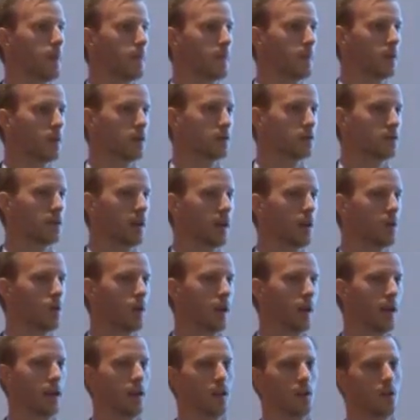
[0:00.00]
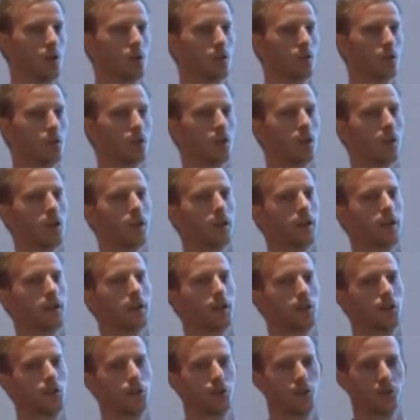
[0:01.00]
Because now we had a local
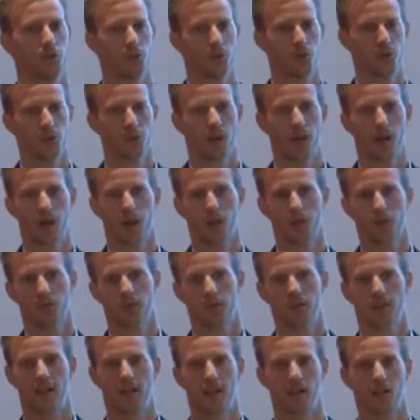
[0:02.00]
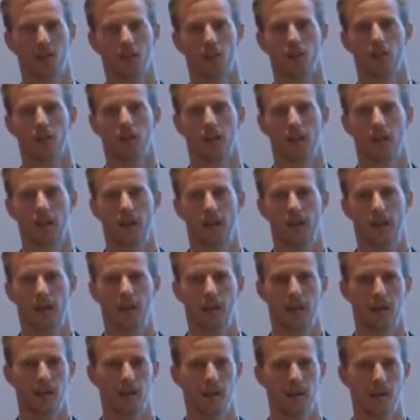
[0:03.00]
colleague who knew how to tackle
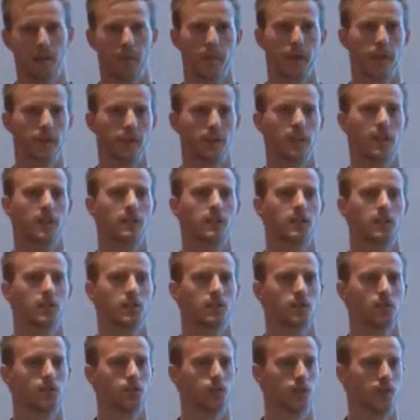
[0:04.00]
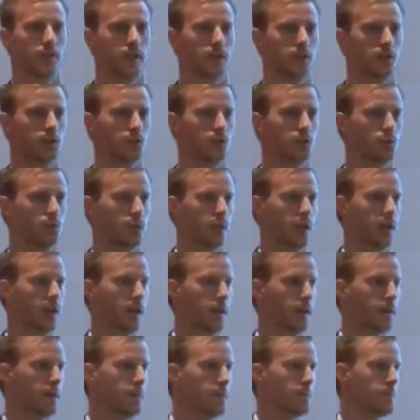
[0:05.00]
and make changes to the issues we
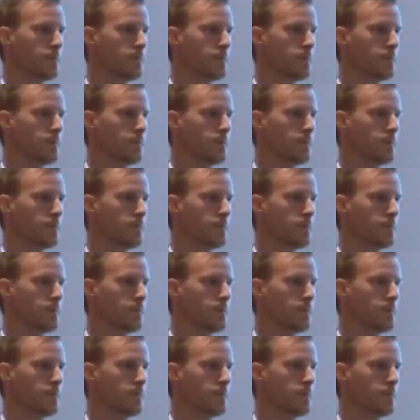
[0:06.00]
had.